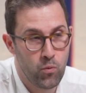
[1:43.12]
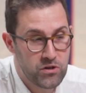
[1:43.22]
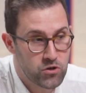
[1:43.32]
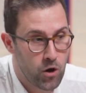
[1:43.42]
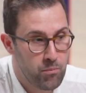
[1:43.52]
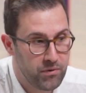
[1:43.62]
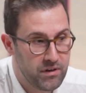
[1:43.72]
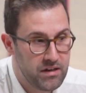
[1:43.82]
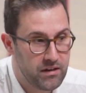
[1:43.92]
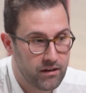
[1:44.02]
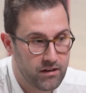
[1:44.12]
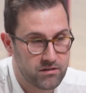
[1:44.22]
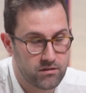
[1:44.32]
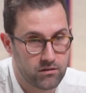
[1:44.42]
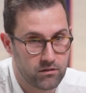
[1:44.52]
which company
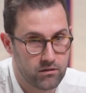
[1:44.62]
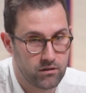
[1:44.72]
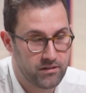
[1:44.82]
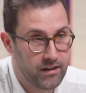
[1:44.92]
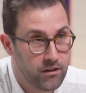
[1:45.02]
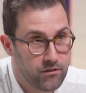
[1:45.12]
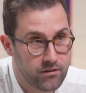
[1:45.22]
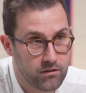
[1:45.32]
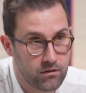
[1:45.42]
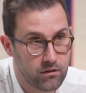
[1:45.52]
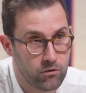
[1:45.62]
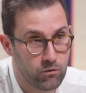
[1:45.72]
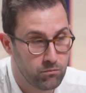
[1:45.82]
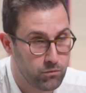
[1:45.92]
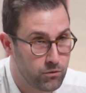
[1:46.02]
has the talent
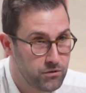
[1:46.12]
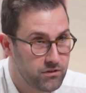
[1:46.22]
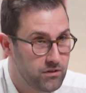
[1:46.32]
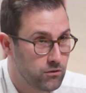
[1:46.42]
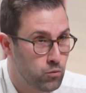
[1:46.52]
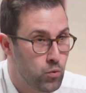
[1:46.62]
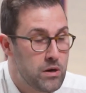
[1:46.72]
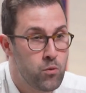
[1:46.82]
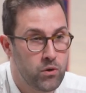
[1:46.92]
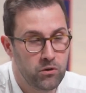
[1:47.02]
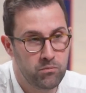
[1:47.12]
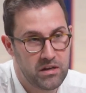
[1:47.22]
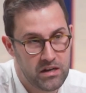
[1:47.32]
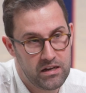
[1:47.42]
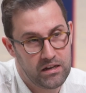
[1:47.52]
on board that we will
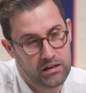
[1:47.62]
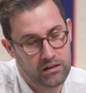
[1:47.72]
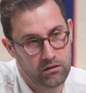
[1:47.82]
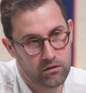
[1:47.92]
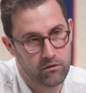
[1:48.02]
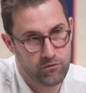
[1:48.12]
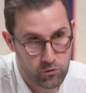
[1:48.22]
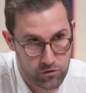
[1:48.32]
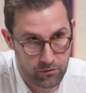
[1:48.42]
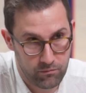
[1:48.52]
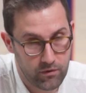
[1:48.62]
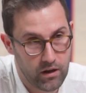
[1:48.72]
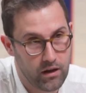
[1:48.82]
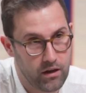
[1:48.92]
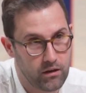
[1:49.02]
be needing in the future.
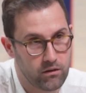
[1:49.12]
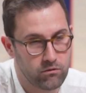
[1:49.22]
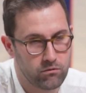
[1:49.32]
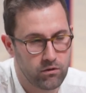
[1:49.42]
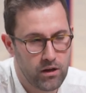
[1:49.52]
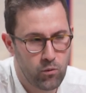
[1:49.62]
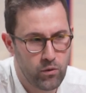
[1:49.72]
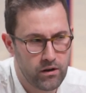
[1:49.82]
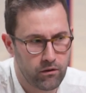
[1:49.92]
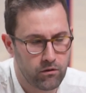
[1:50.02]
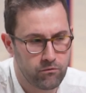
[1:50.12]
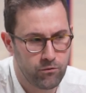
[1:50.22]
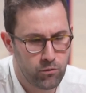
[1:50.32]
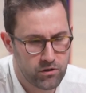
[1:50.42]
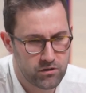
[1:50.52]
And today we're
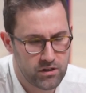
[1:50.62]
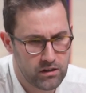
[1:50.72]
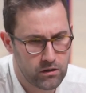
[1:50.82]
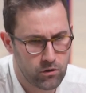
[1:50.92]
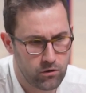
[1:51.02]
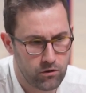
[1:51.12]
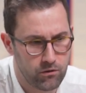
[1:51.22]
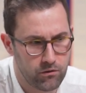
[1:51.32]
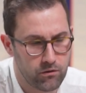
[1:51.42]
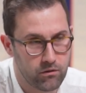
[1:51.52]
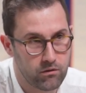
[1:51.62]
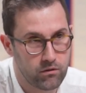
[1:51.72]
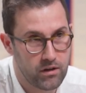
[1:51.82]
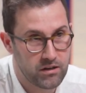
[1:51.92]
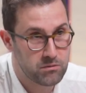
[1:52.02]
focusing on
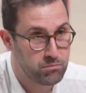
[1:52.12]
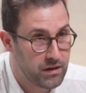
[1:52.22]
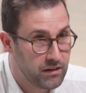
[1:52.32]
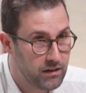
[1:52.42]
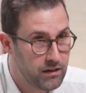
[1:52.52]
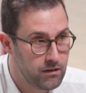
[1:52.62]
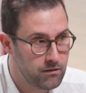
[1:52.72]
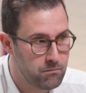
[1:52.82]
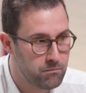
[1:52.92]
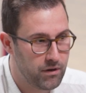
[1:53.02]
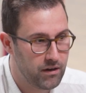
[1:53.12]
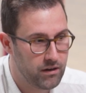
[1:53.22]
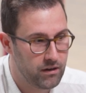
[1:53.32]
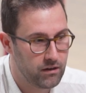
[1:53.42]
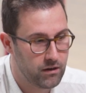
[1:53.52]
expanding
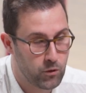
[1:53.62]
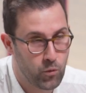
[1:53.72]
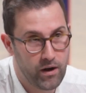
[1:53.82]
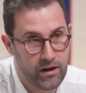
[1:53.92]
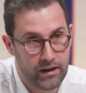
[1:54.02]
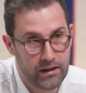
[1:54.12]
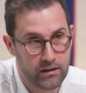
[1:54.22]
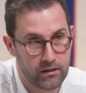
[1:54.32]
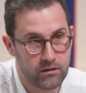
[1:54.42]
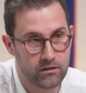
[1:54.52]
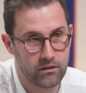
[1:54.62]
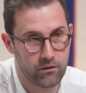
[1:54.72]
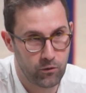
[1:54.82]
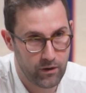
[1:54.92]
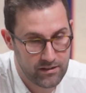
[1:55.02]
by acquiring the
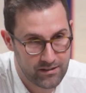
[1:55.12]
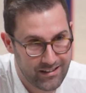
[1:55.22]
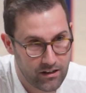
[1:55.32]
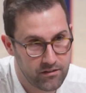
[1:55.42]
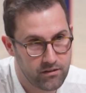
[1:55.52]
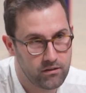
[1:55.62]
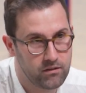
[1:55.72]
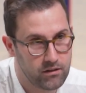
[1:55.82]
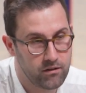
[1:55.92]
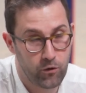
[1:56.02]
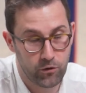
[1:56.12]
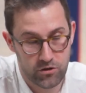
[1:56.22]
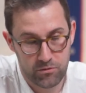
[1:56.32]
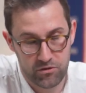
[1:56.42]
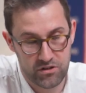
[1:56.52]
right talent that our
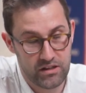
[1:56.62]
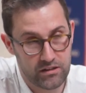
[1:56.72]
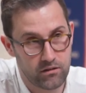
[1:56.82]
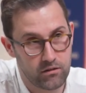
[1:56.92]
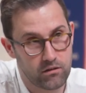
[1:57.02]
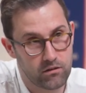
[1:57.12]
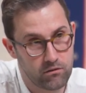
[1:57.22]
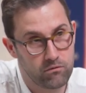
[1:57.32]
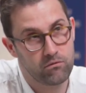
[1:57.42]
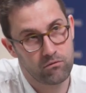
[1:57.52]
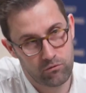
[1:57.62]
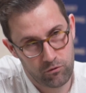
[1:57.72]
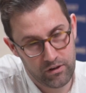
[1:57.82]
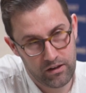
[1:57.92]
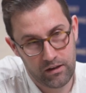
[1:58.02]
customers need
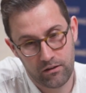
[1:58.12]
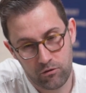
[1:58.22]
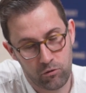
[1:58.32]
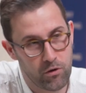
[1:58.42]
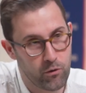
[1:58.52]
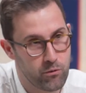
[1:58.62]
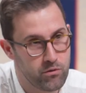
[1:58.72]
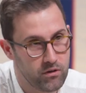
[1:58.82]
today and tomorrow.